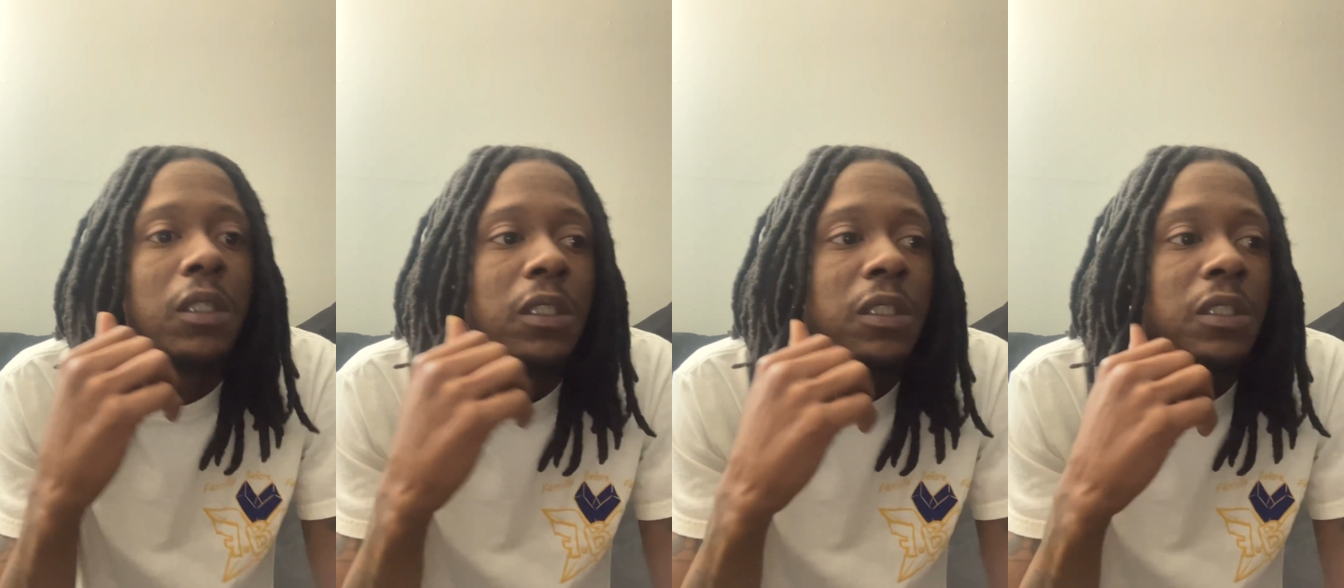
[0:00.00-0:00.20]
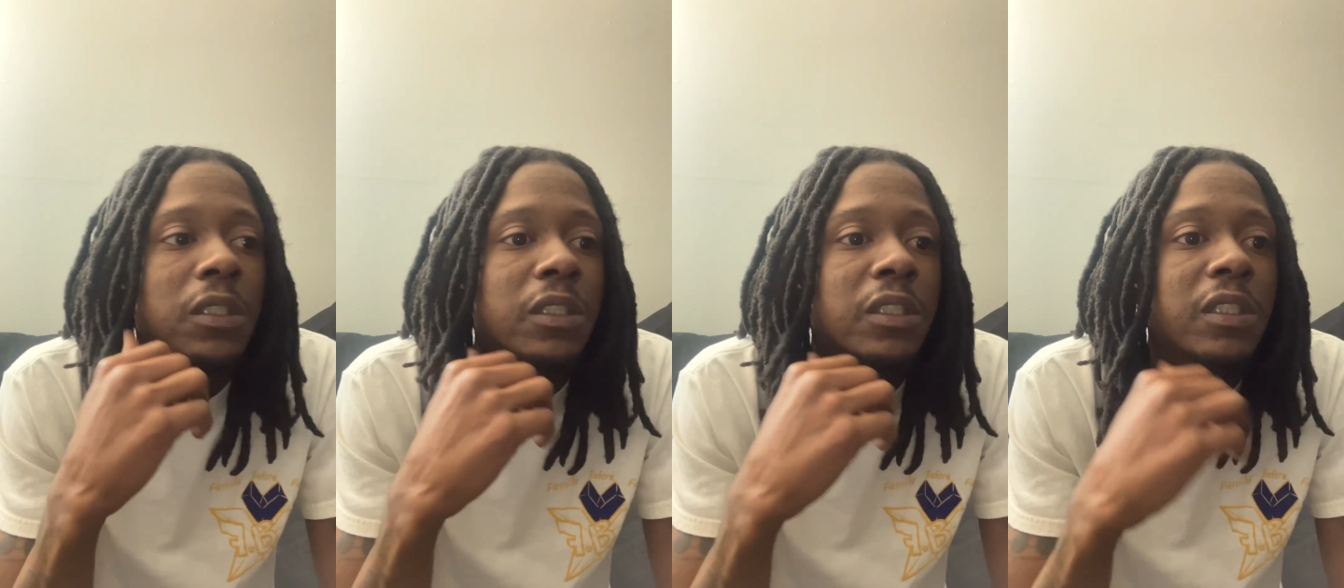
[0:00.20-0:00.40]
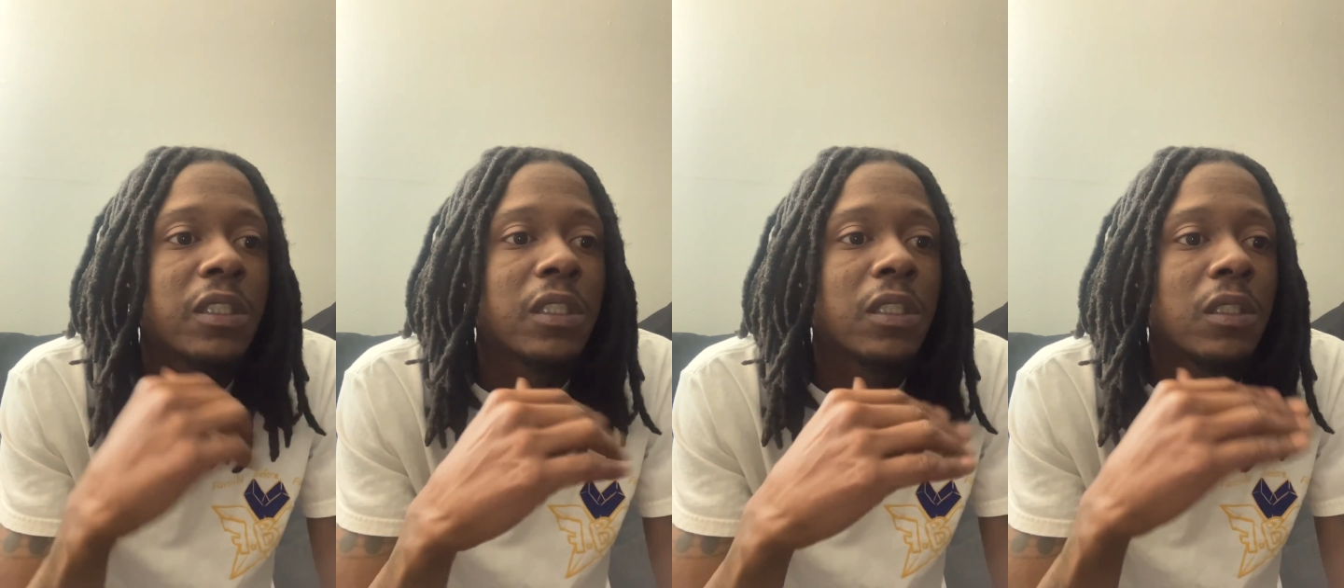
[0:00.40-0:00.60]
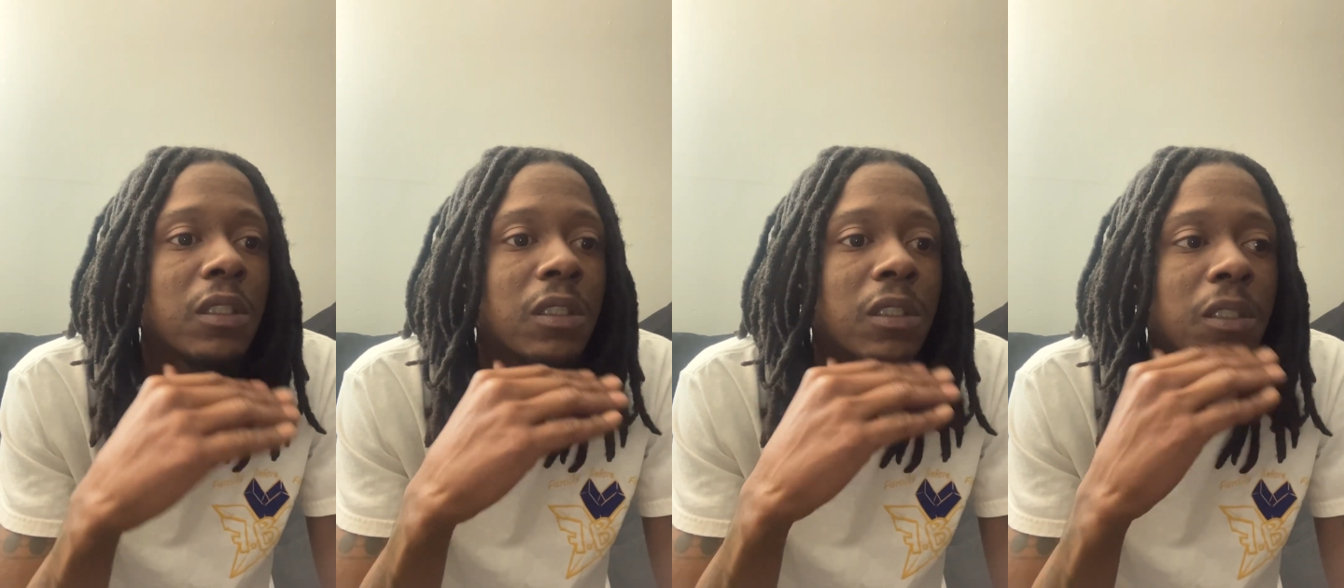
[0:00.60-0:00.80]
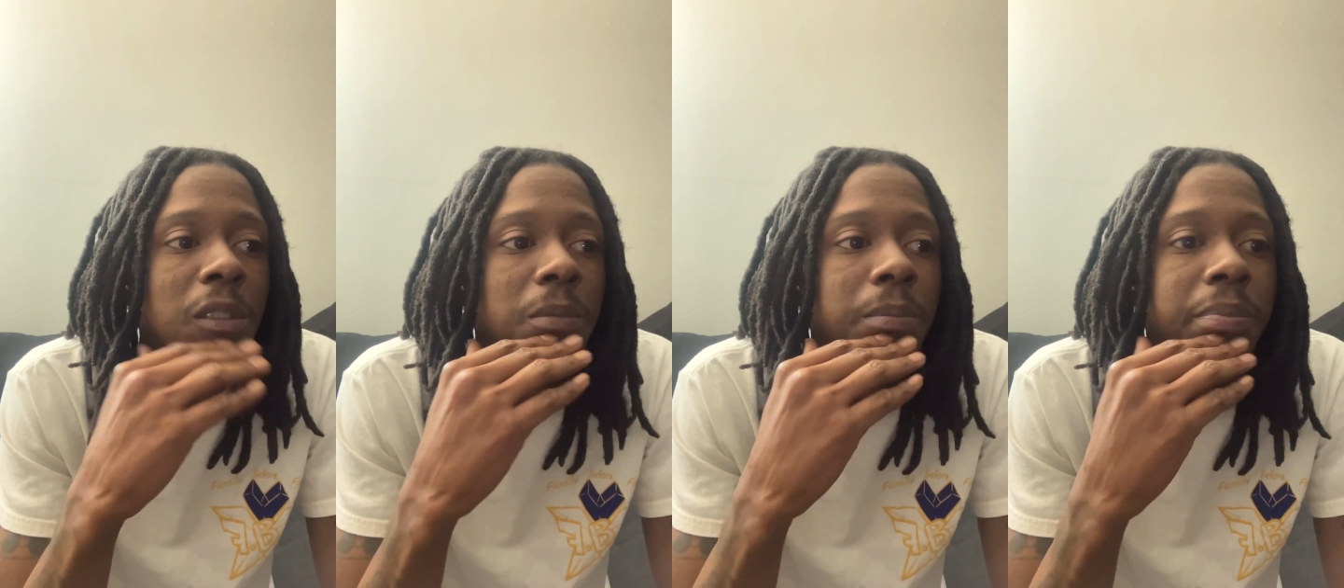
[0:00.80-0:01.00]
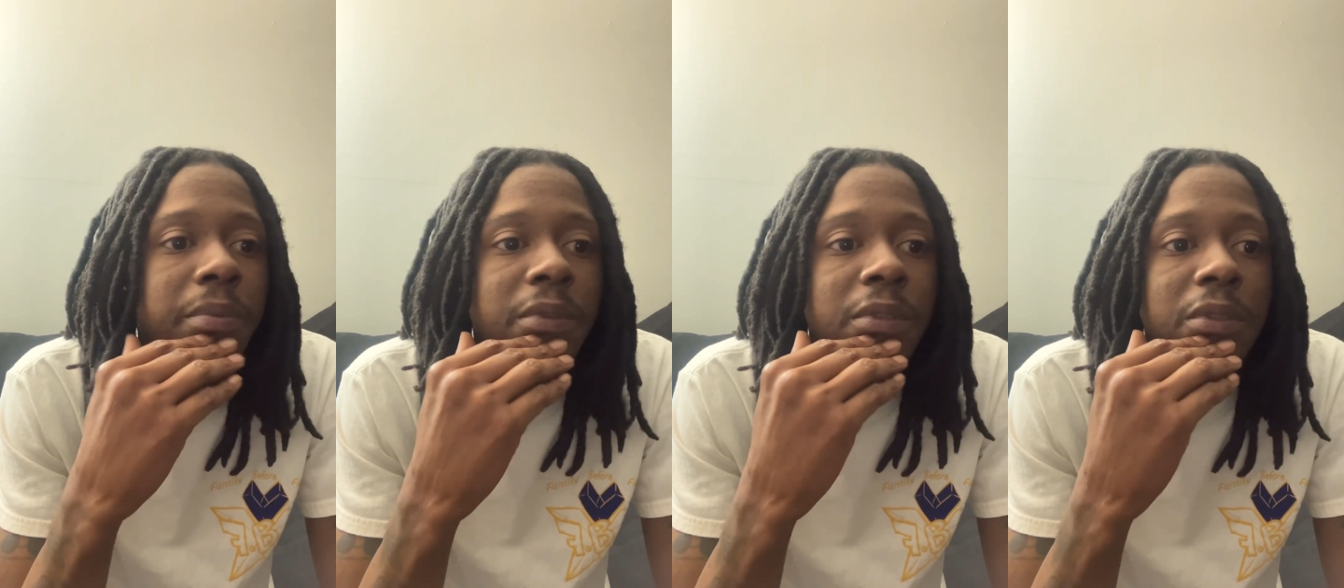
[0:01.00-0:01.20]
sub